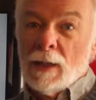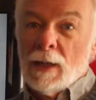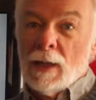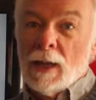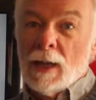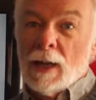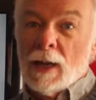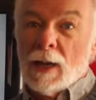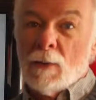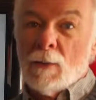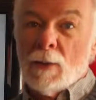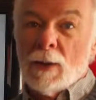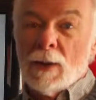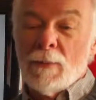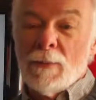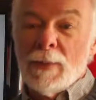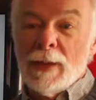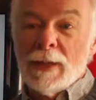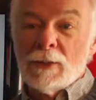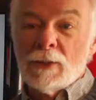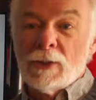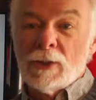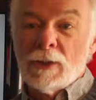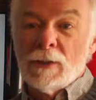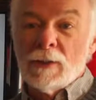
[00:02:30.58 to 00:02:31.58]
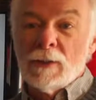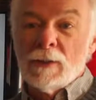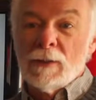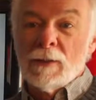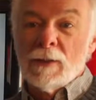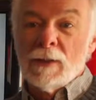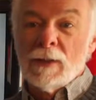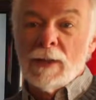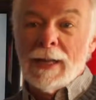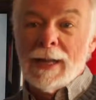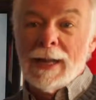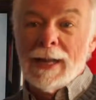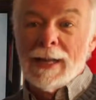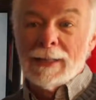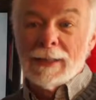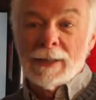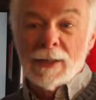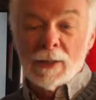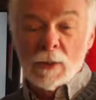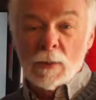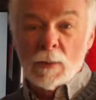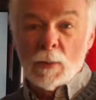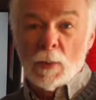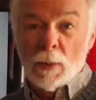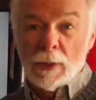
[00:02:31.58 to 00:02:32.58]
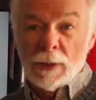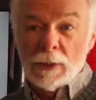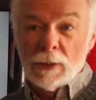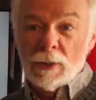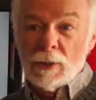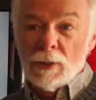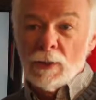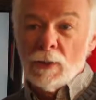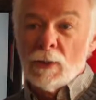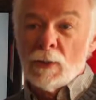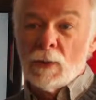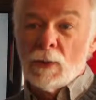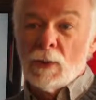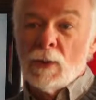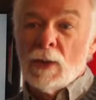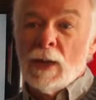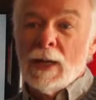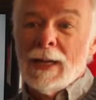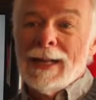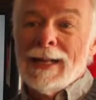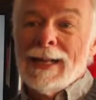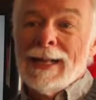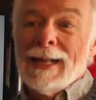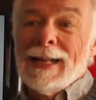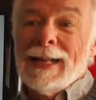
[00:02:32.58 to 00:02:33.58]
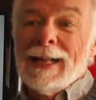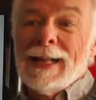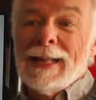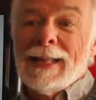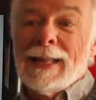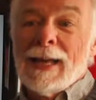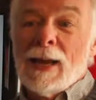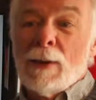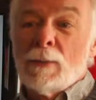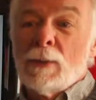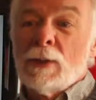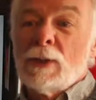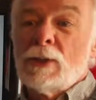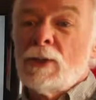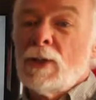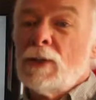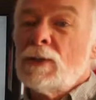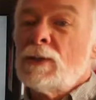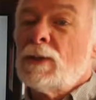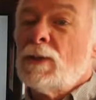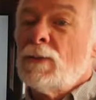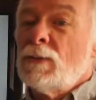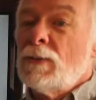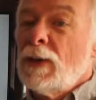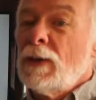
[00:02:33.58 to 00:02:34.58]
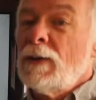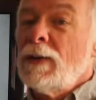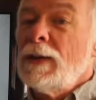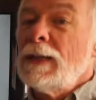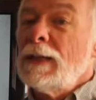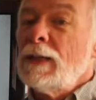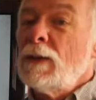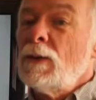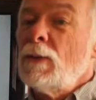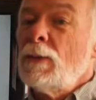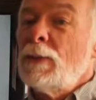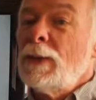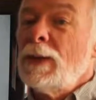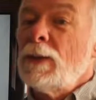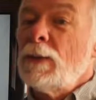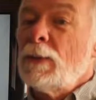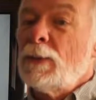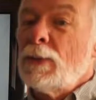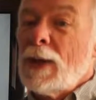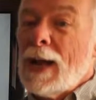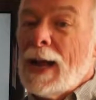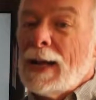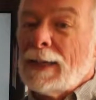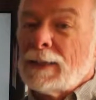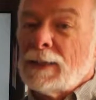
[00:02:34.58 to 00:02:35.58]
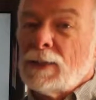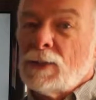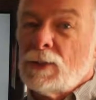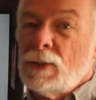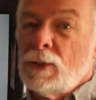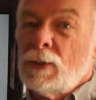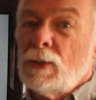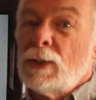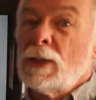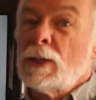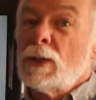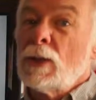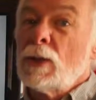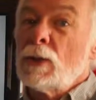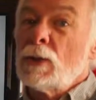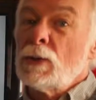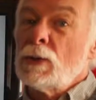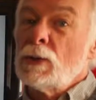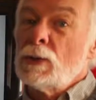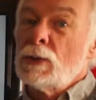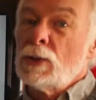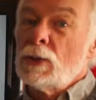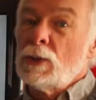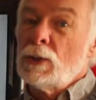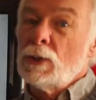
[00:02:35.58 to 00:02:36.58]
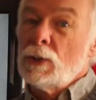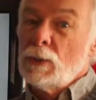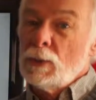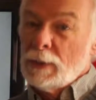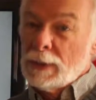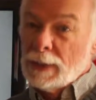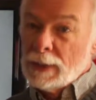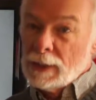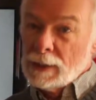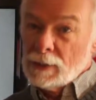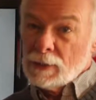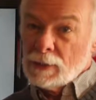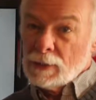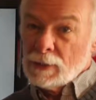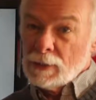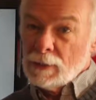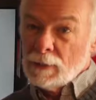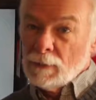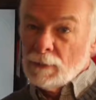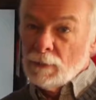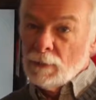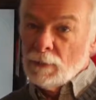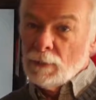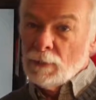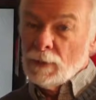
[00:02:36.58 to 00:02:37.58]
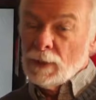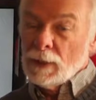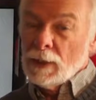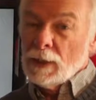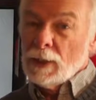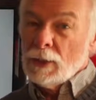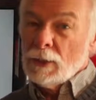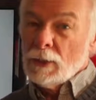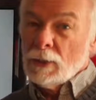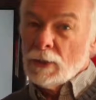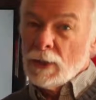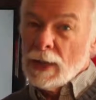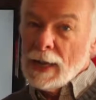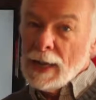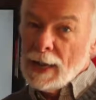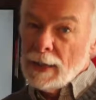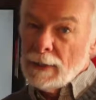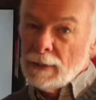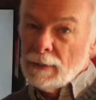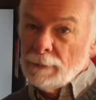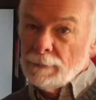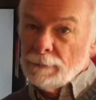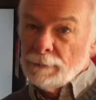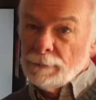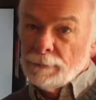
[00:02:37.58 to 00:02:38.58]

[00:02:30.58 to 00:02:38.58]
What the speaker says: And I want to mention at this point too, that with just a very little bit of practice, you can learn to do this in your head.